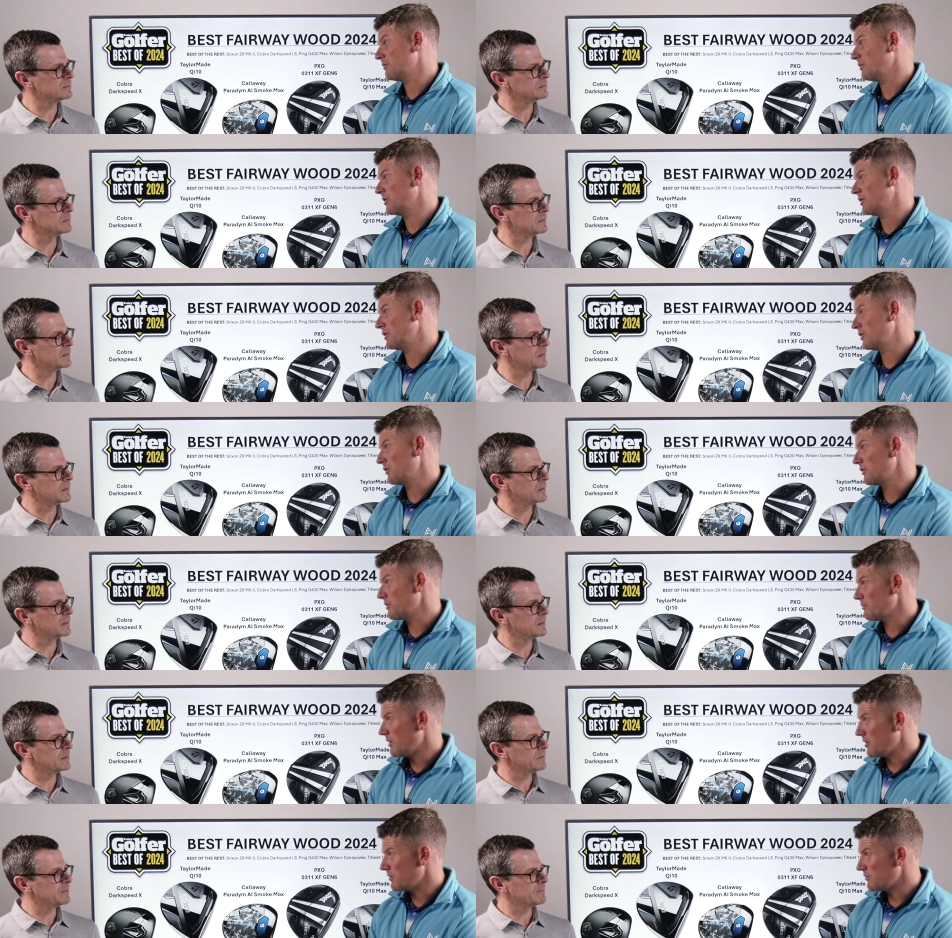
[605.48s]
Speaker 1: at one of the
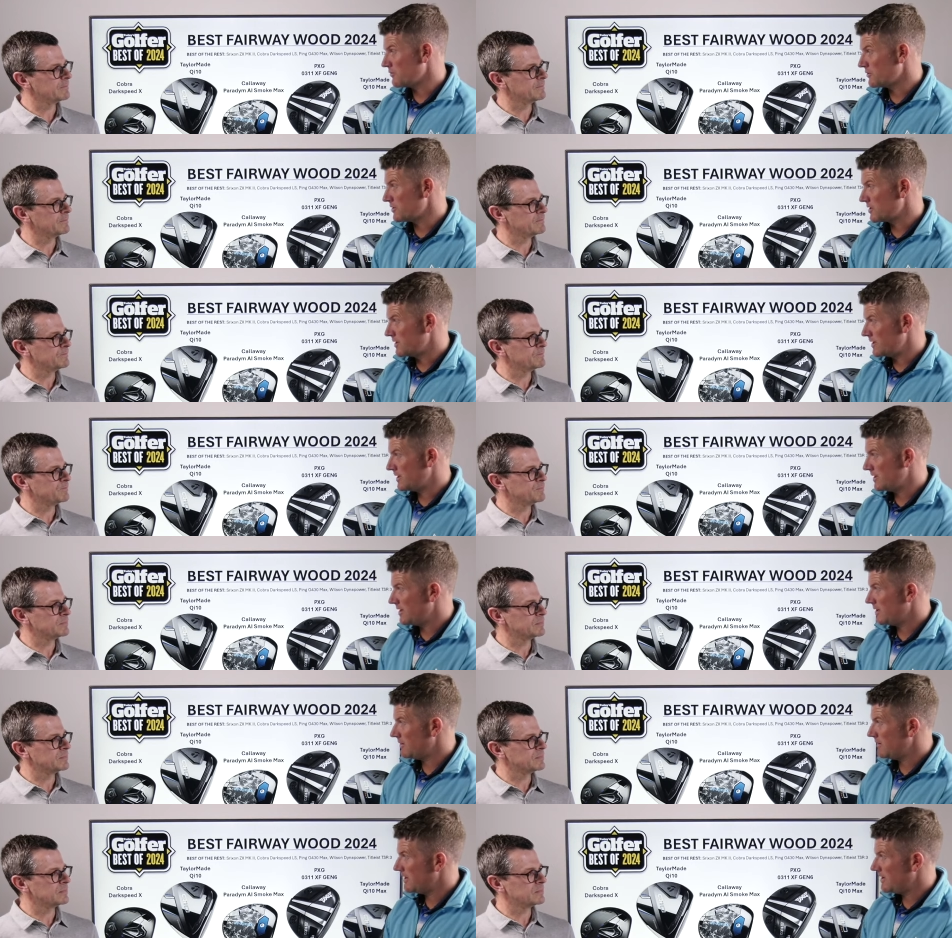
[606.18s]
other models
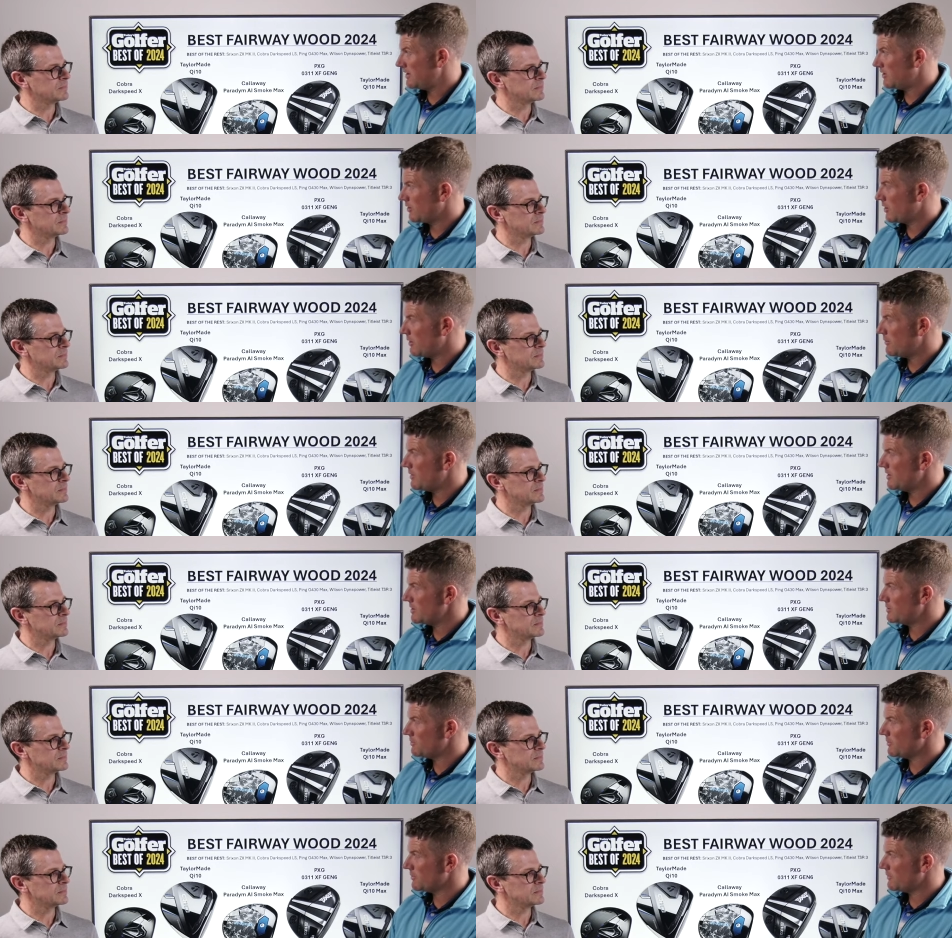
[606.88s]
in the in the co
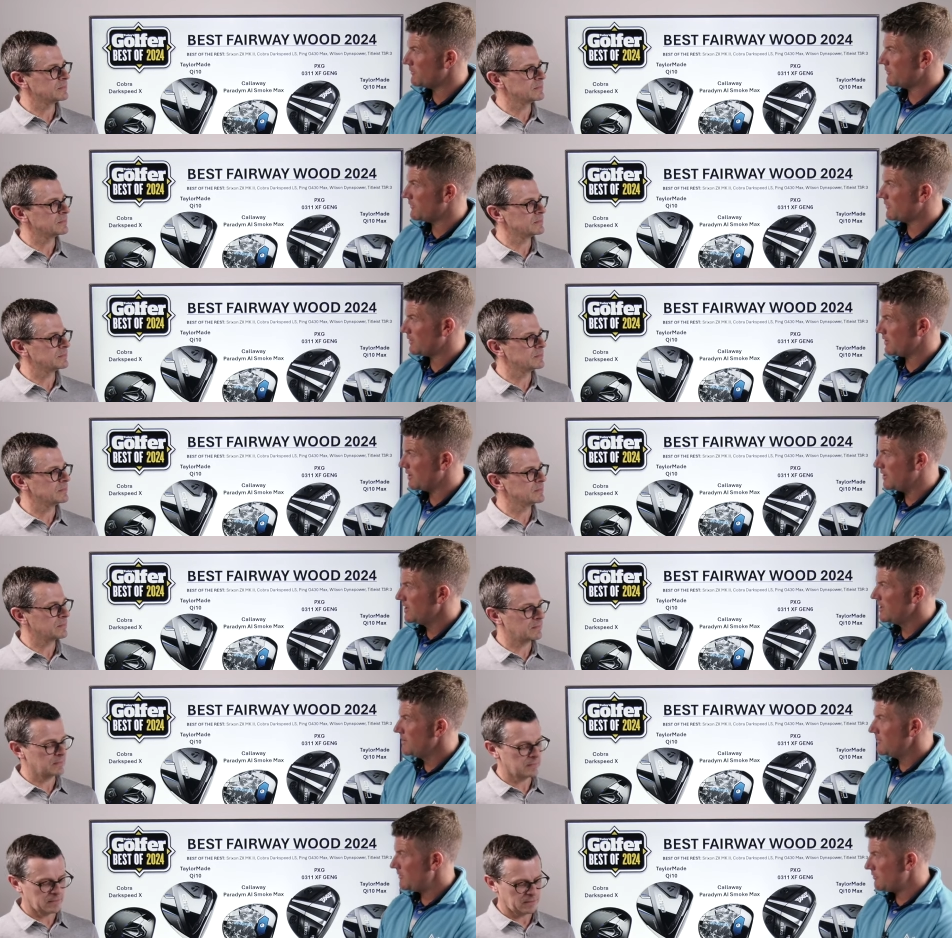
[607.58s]
range. But for if
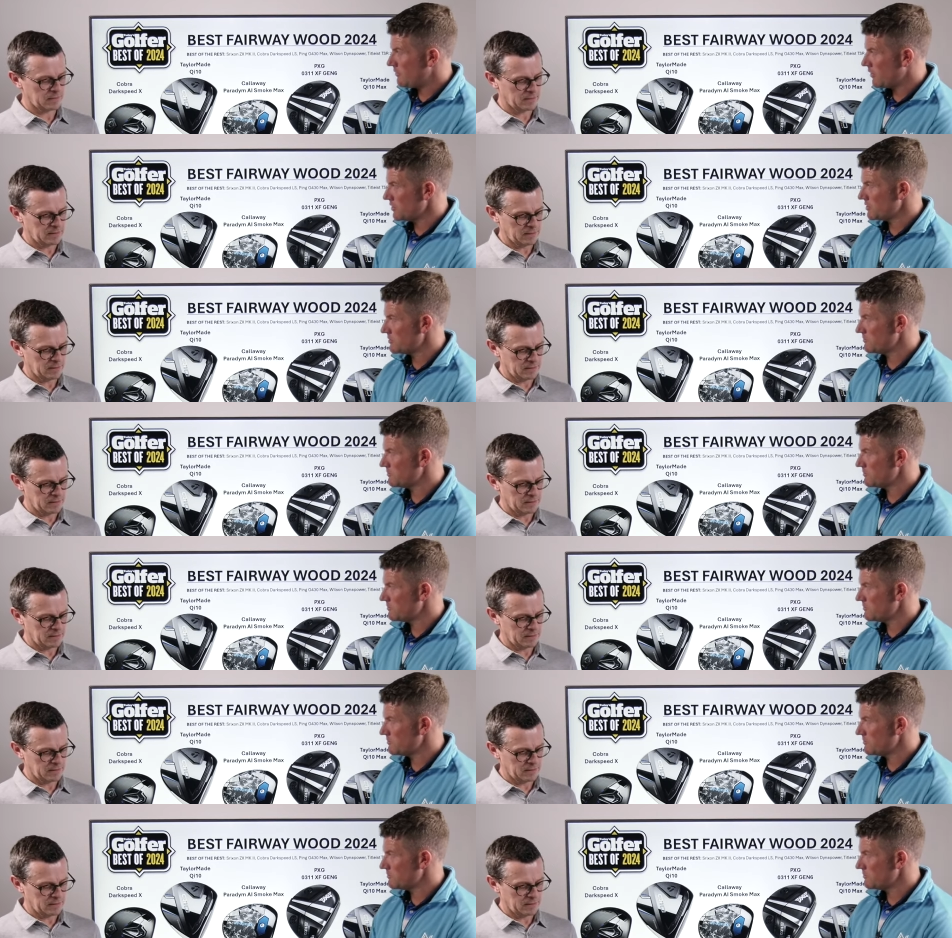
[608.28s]
you've got